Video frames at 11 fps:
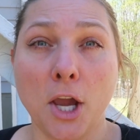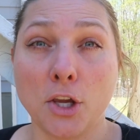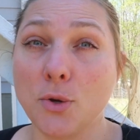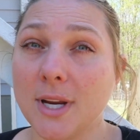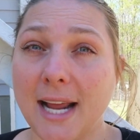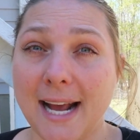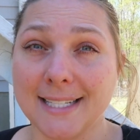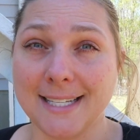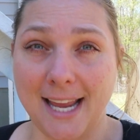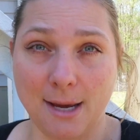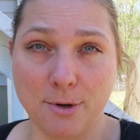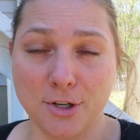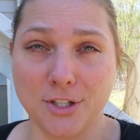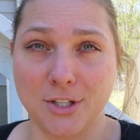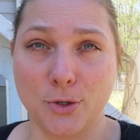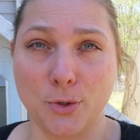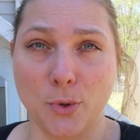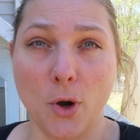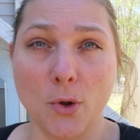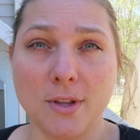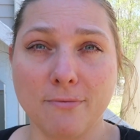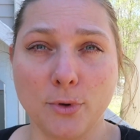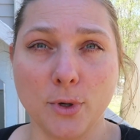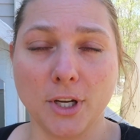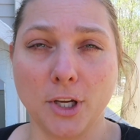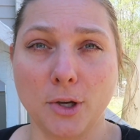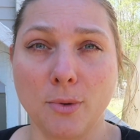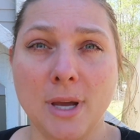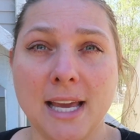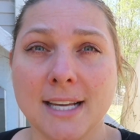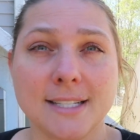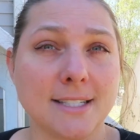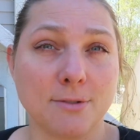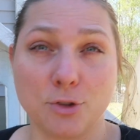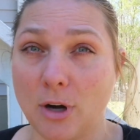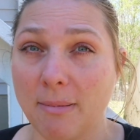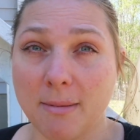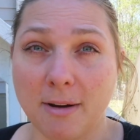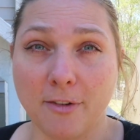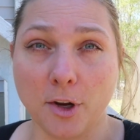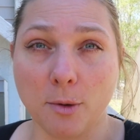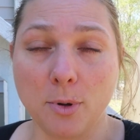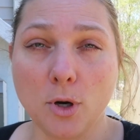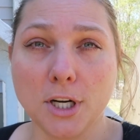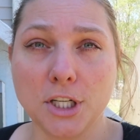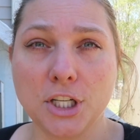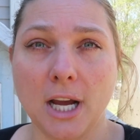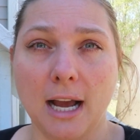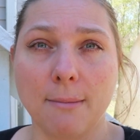you can ask neighbors to hold them for you, drop them off on your porch.